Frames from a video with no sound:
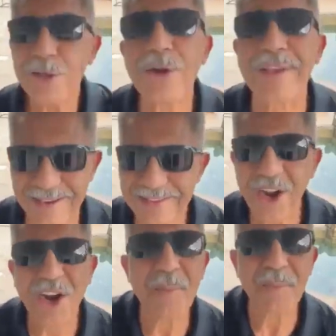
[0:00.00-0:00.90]
Look,
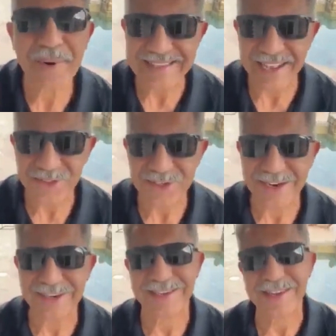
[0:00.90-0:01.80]
there are companies out there
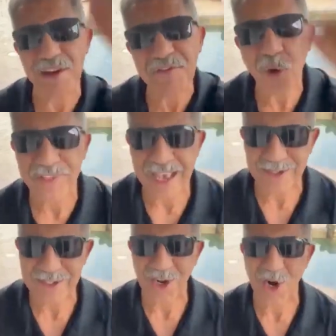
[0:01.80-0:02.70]
that are selling a
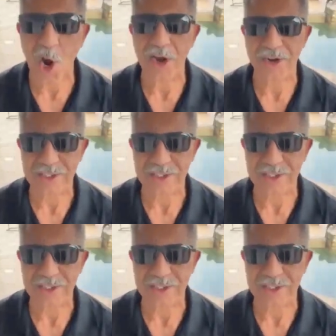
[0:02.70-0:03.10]
$4,000 iron